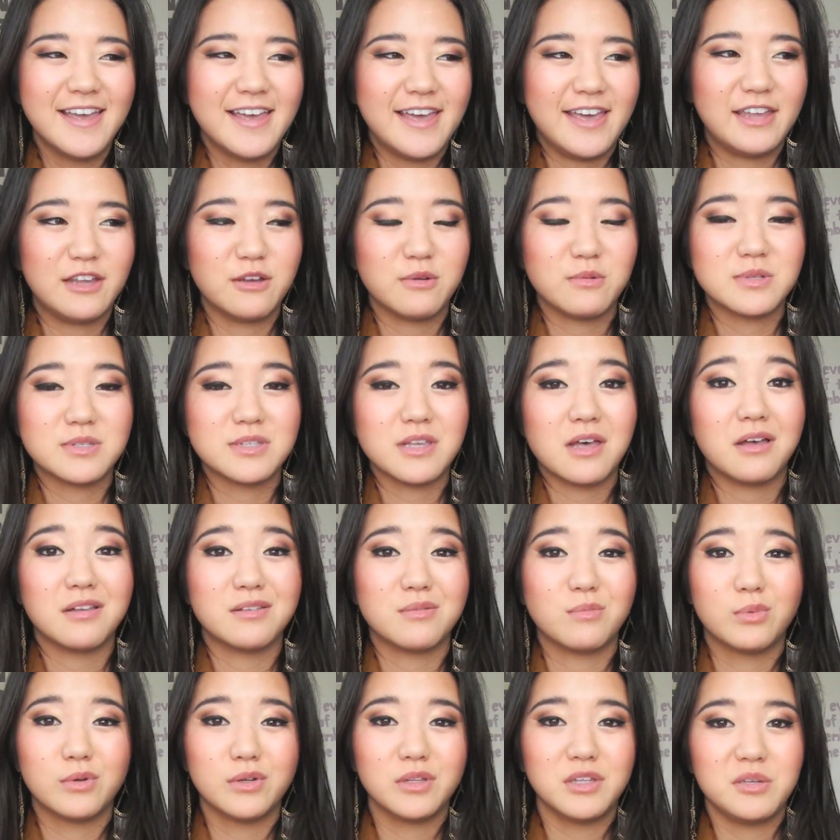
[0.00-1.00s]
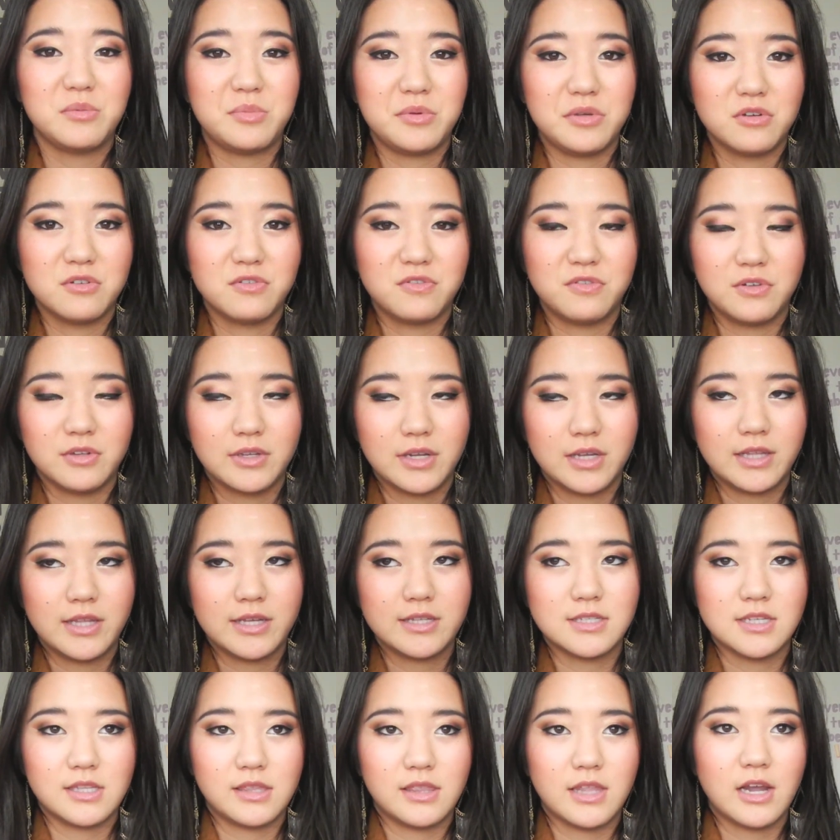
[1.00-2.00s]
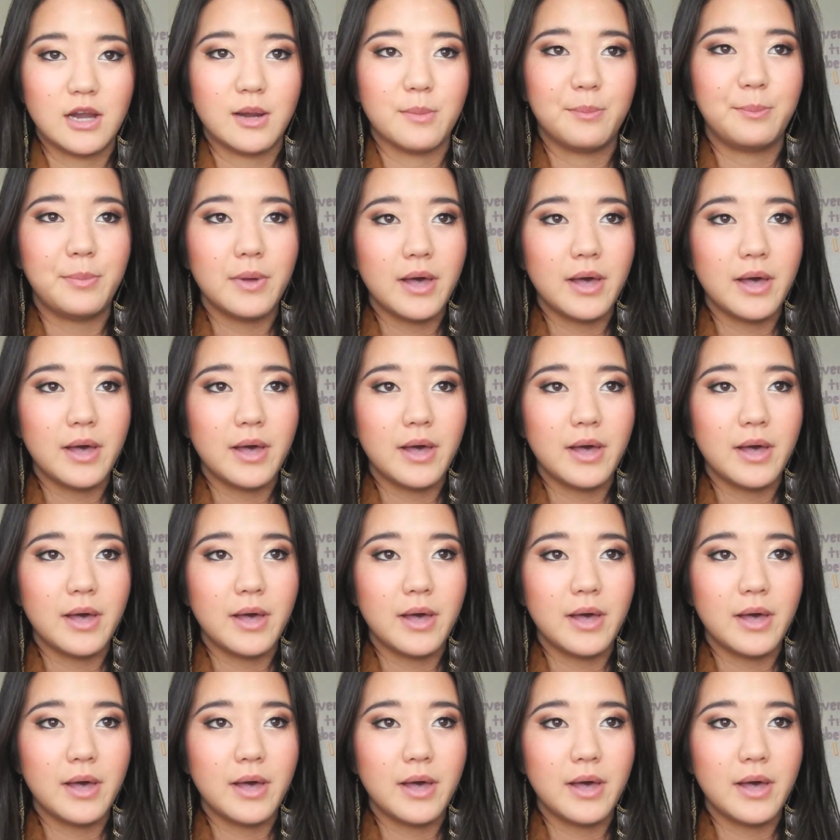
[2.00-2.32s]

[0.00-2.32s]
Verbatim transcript: And it was really beautiful and I liked it there.